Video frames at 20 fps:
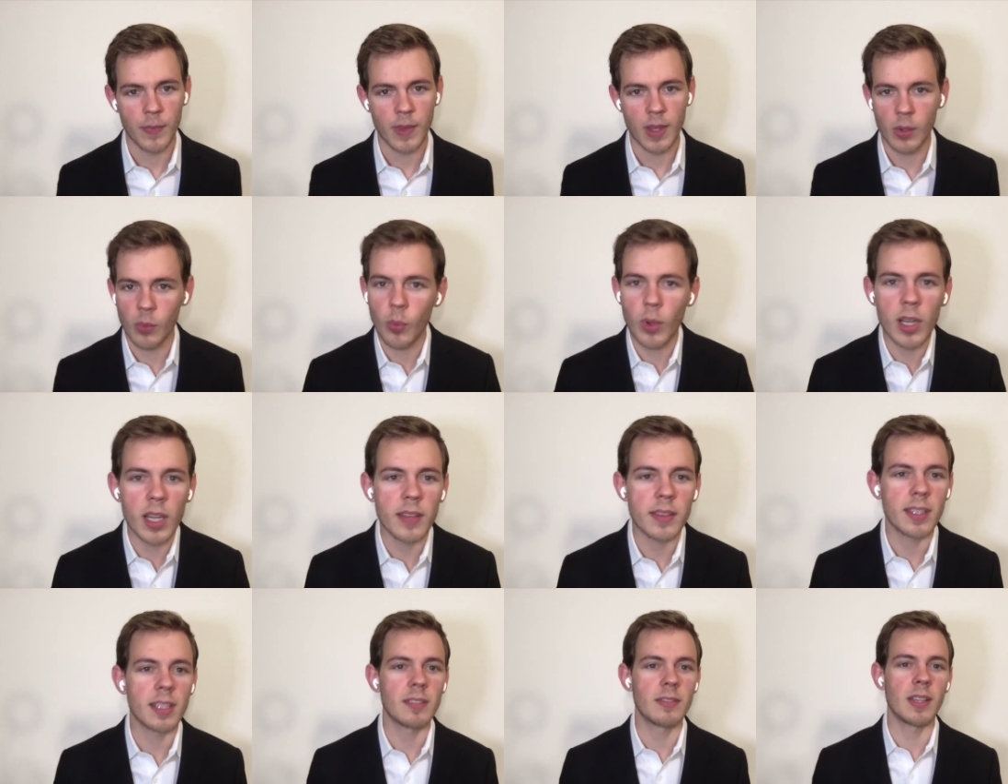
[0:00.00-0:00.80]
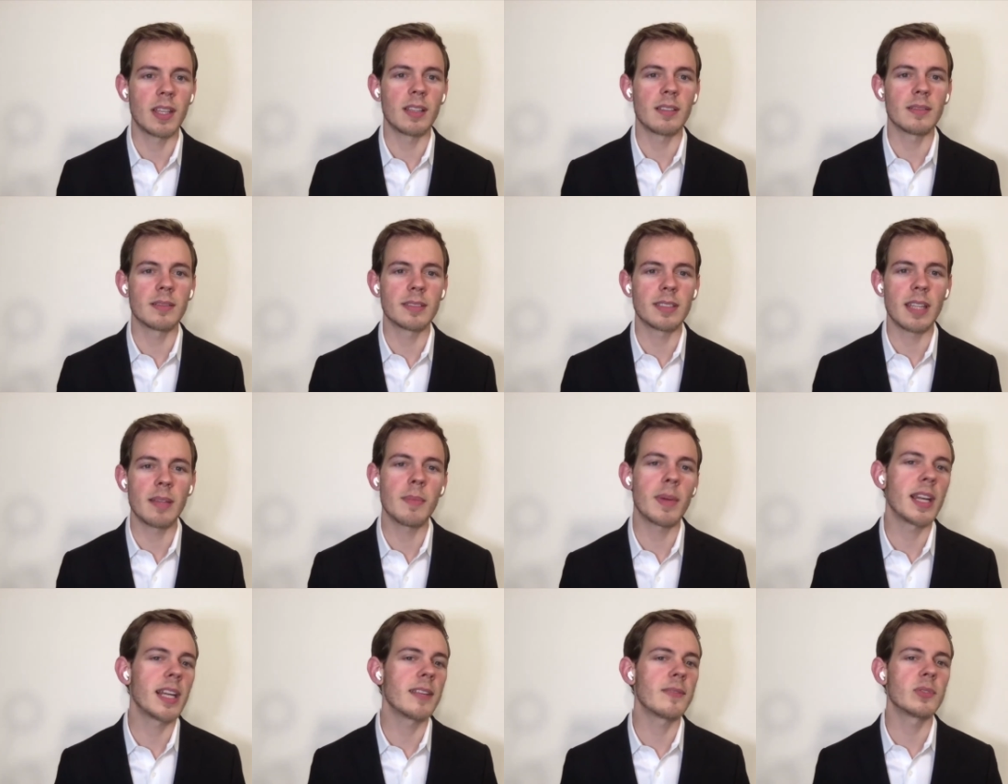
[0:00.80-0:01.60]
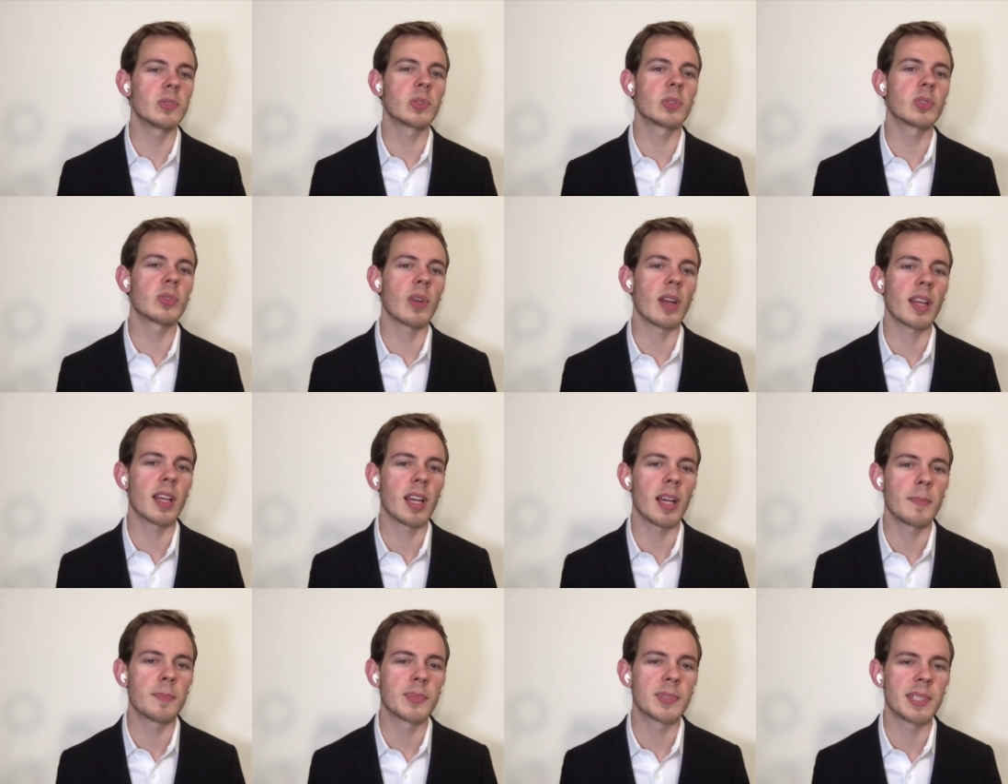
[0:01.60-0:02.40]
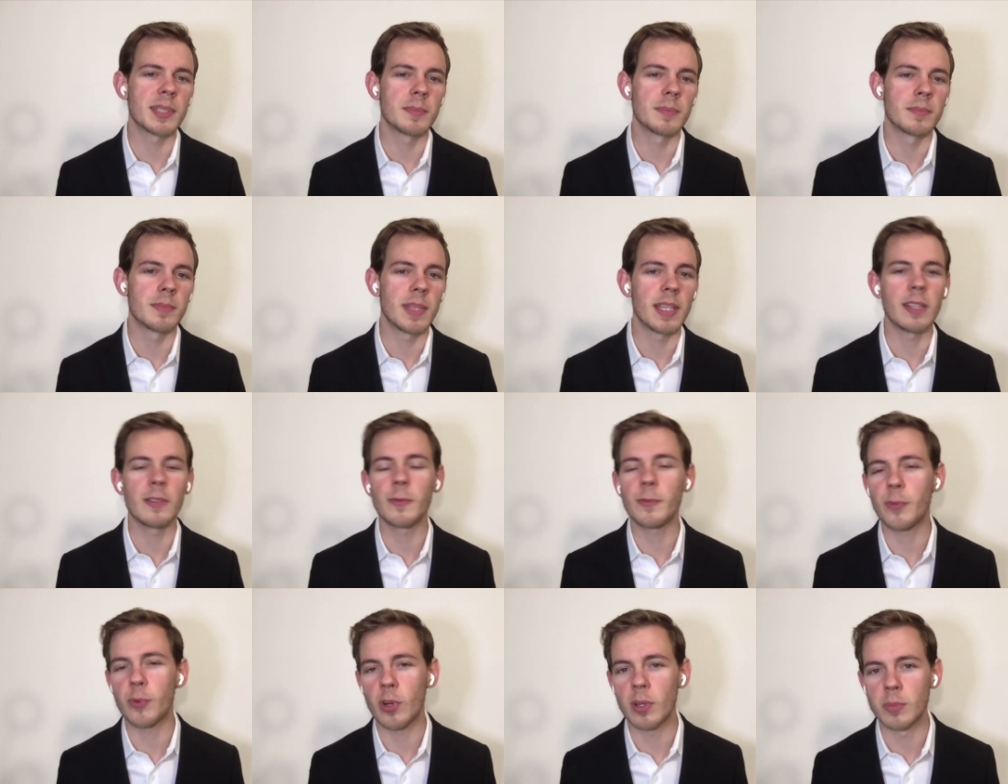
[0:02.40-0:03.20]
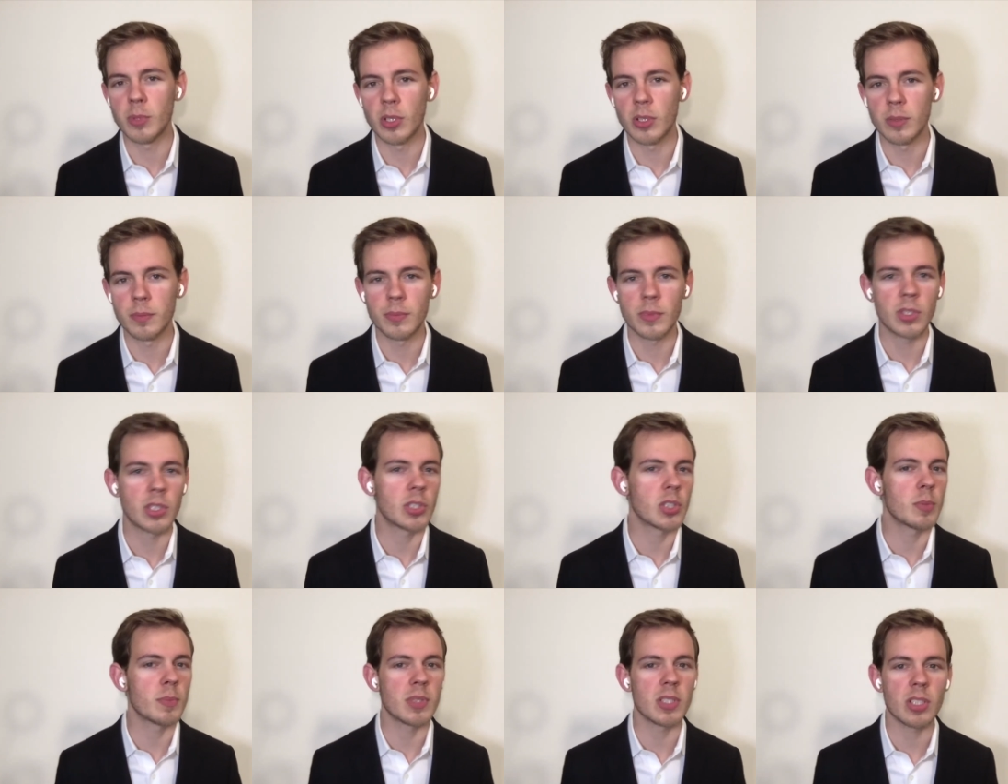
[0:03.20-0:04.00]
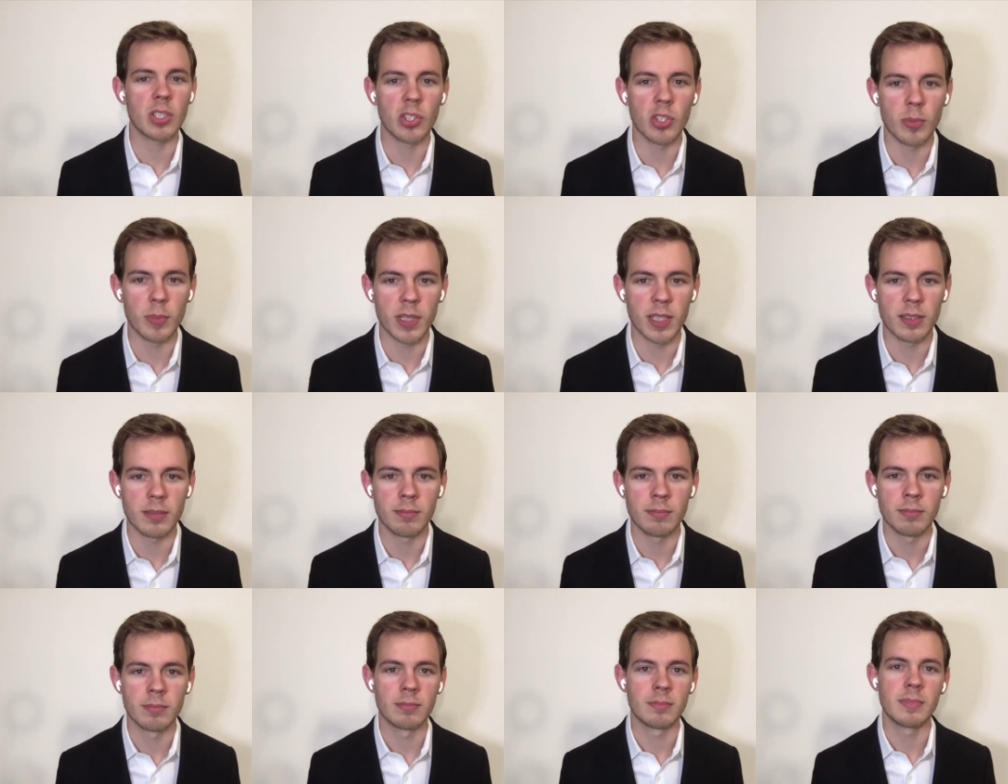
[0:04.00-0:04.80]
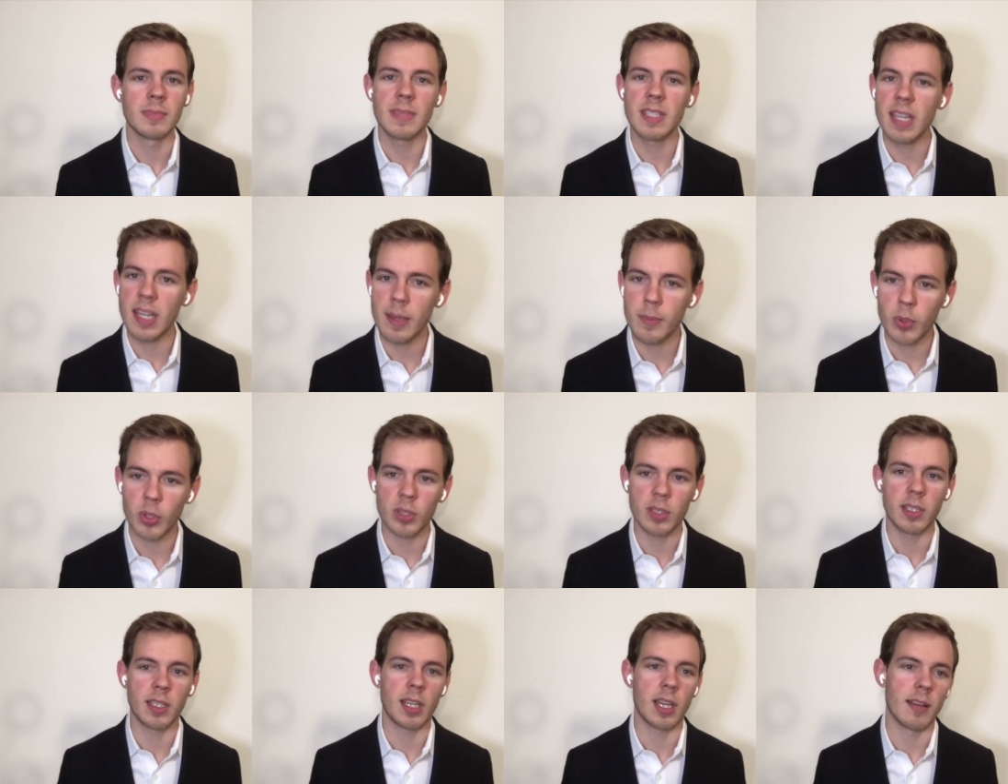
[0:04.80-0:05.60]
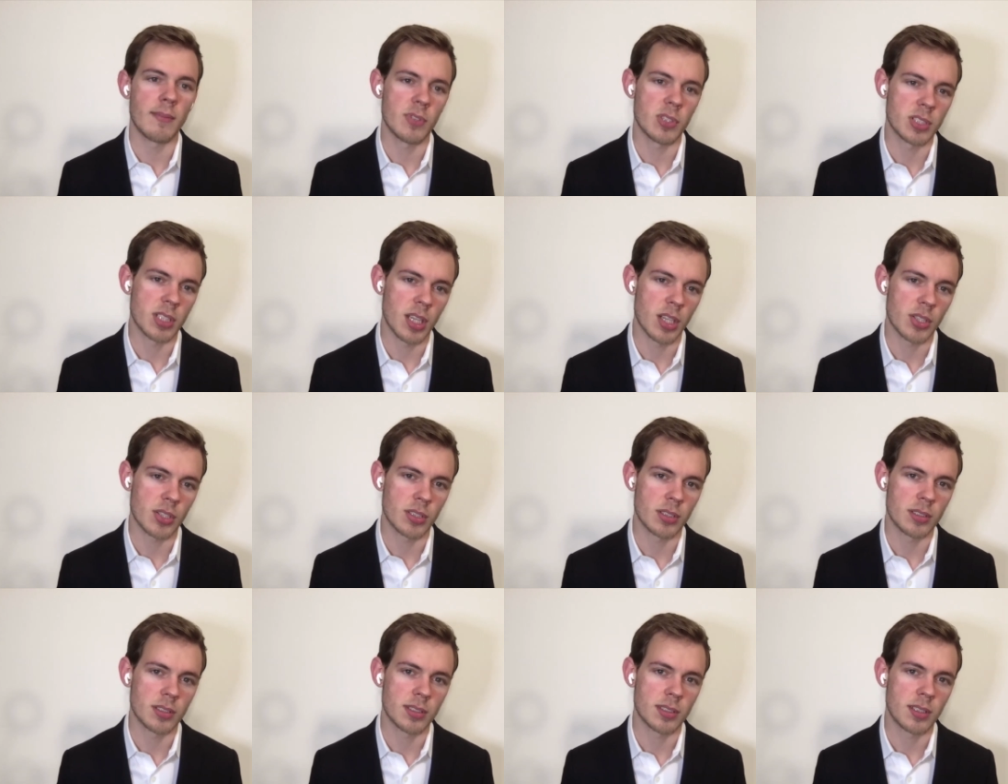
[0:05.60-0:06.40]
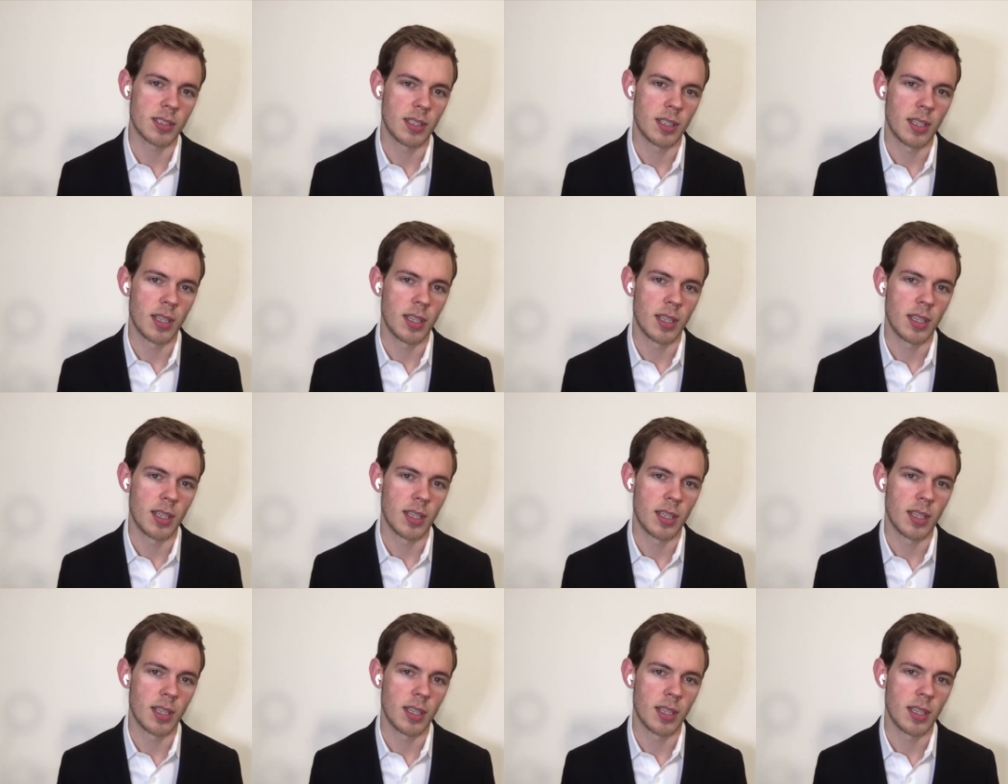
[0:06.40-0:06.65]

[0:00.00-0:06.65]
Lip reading: And while at the event, they might even strike up some informal, human-to-human, neighborly conversations.